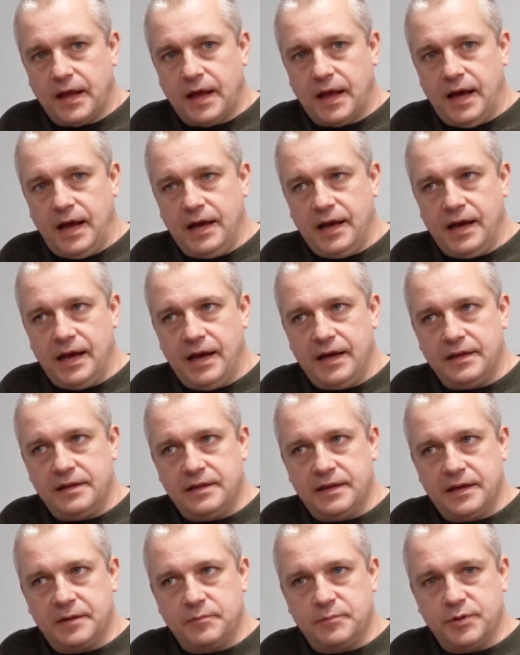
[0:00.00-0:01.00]
I
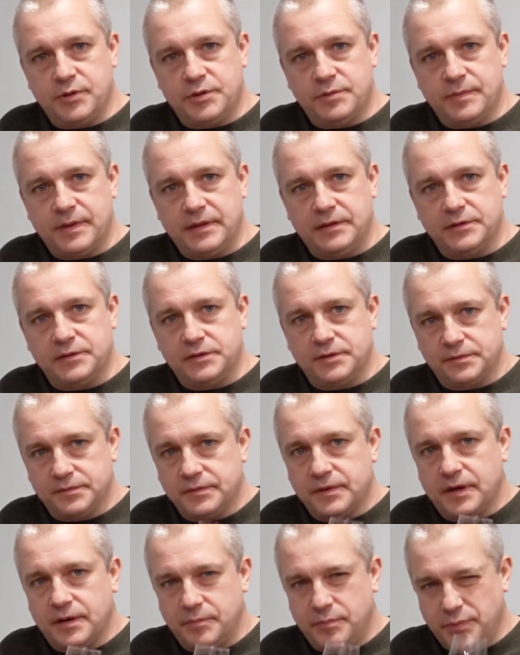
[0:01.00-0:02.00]
think Bushmills
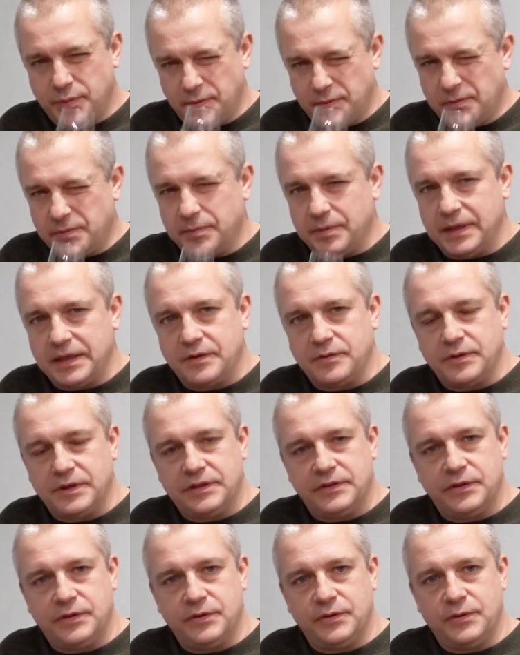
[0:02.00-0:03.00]
are probably going to
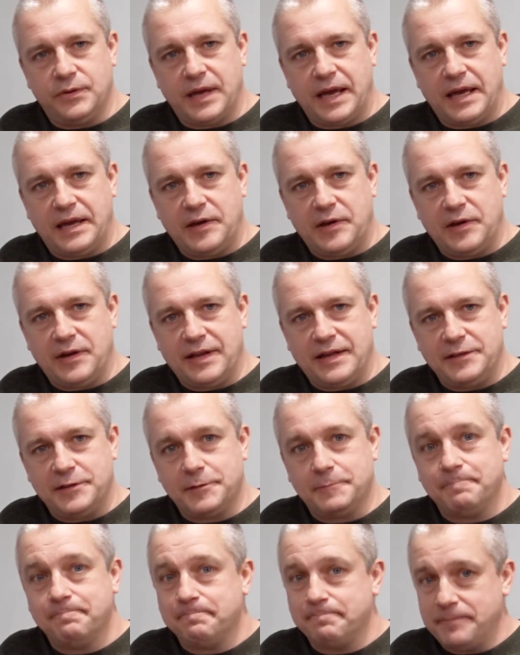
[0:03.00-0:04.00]
do okay at this,
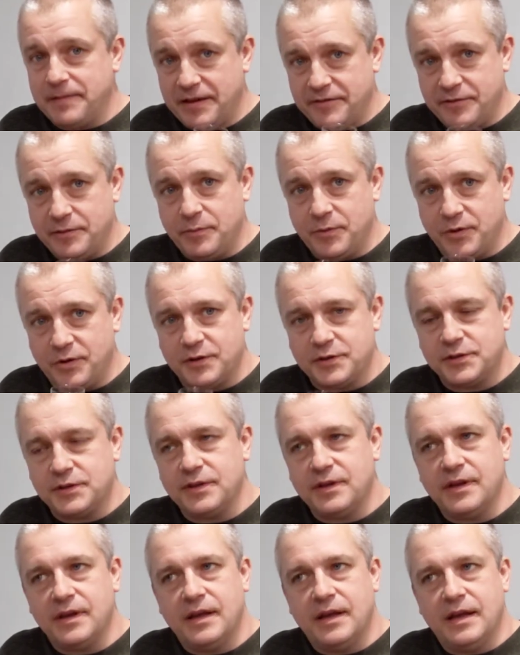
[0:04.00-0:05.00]
if I'm honest.
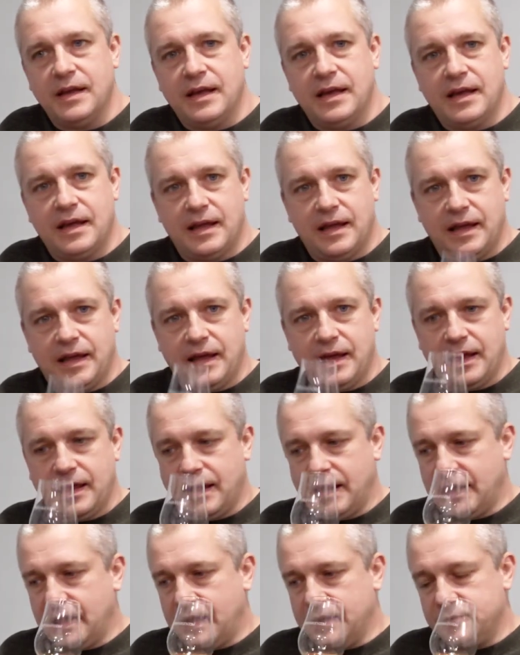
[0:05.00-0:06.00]

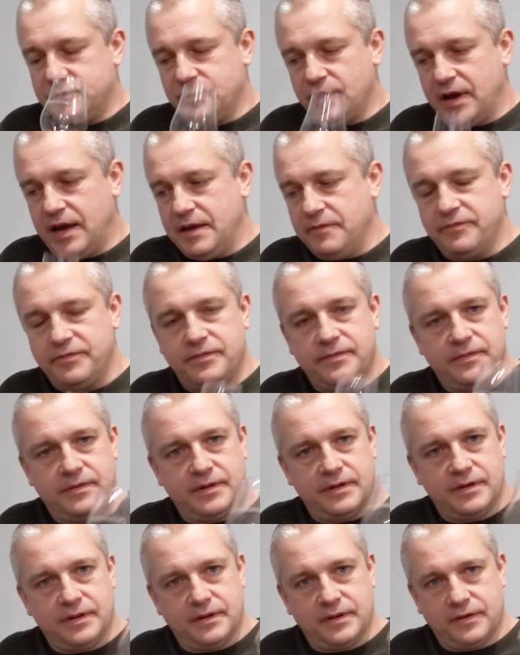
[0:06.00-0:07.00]
A triumph
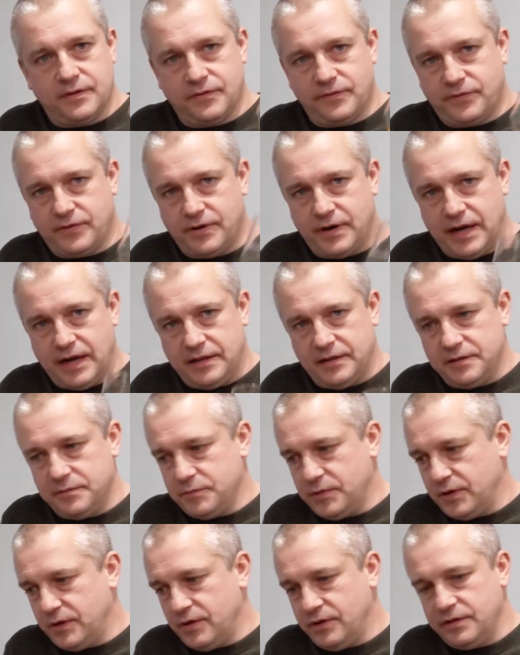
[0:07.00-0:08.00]
for Helen
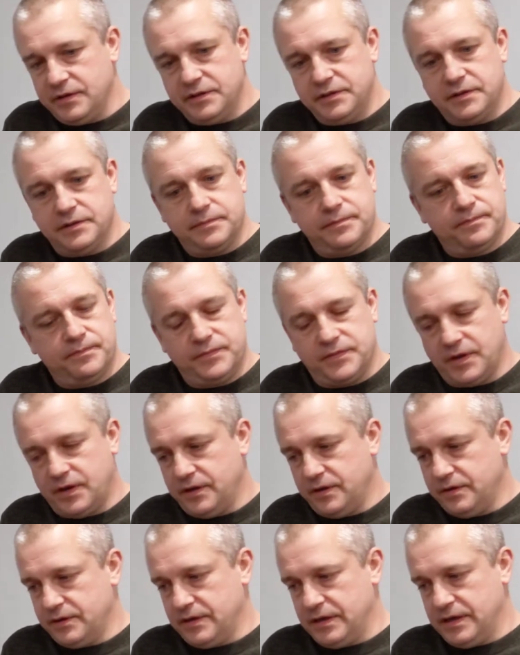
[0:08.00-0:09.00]
Mulholland
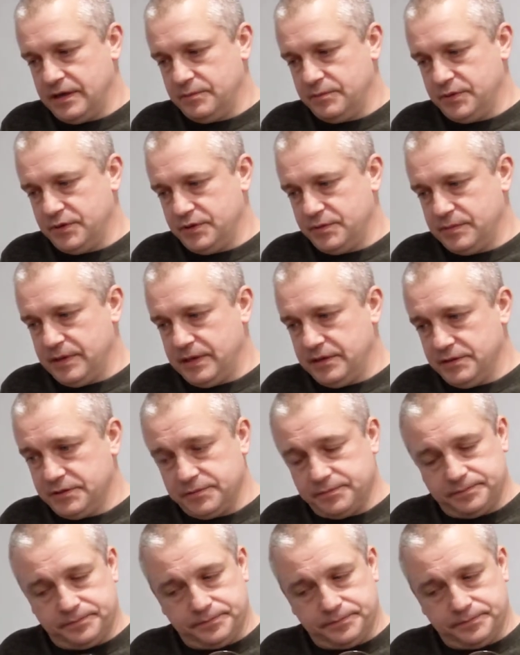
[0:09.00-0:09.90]
down at Bushmills.